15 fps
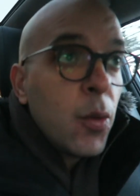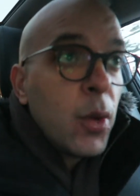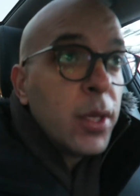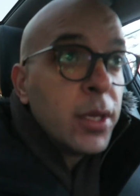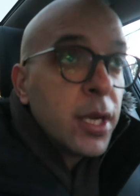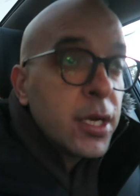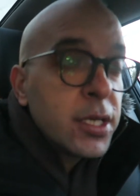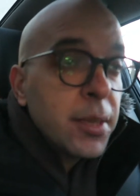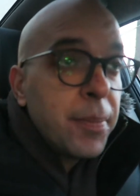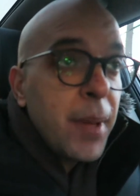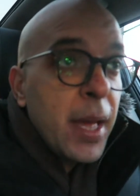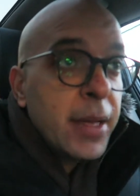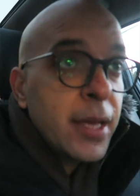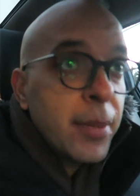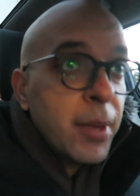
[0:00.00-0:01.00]
when there's a
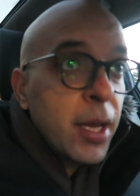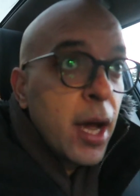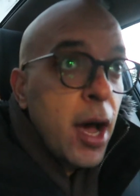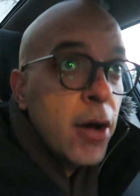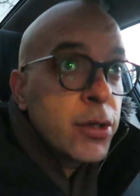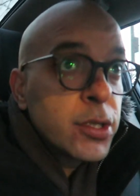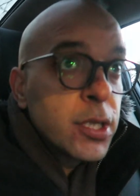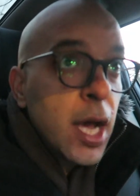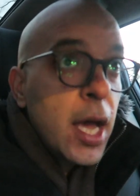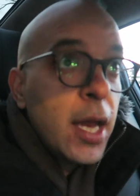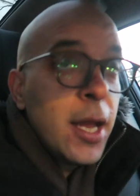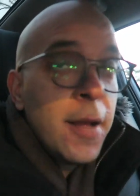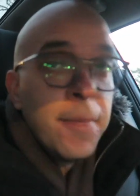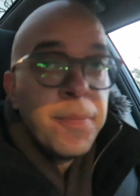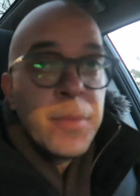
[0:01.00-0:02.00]
pandemic
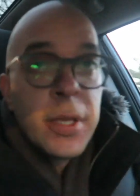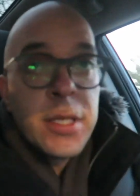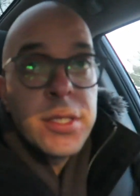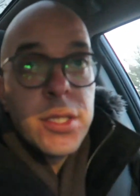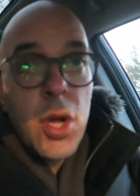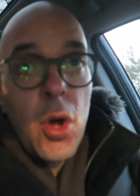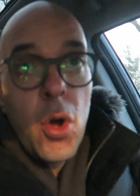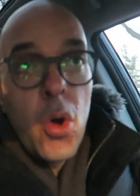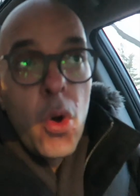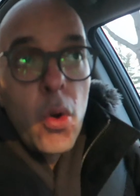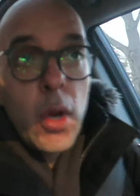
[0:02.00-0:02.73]
outside. So